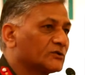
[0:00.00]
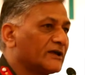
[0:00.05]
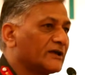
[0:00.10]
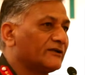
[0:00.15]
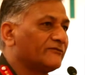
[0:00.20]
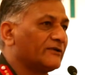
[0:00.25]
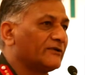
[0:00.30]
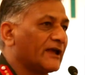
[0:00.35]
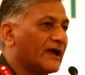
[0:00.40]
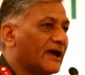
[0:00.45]

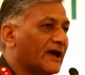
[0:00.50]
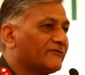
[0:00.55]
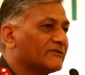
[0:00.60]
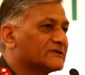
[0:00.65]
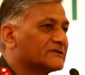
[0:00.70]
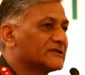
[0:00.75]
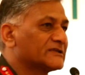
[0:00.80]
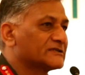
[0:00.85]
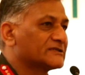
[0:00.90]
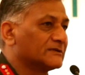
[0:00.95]
that we have a
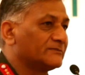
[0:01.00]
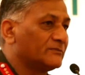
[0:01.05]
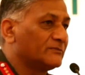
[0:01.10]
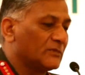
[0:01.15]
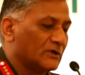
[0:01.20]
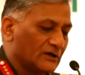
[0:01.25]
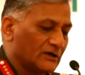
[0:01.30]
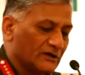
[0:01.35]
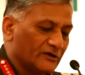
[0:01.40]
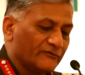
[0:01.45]
system
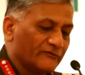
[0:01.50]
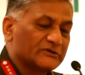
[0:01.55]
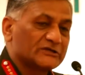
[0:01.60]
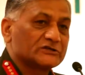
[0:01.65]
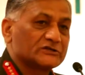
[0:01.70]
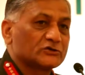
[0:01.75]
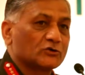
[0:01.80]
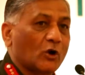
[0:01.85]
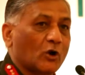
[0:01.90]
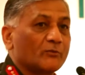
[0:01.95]
which
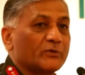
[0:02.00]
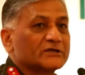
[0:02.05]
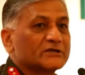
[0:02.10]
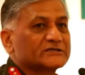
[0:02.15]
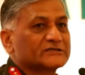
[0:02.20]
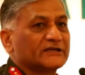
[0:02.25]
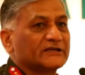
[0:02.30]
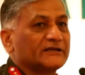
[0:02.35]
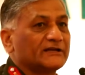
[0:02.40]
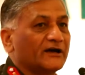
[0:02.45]
is
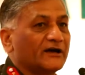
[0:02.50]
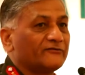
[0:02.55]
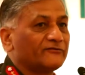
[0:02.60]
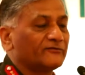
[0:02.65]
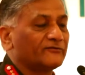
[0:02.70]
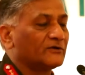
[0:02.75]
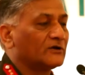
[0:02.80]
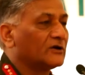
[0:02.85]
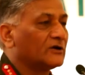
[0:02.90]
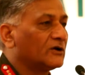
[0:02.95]
robust
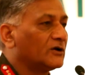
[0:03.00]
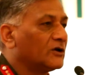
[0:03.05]
enough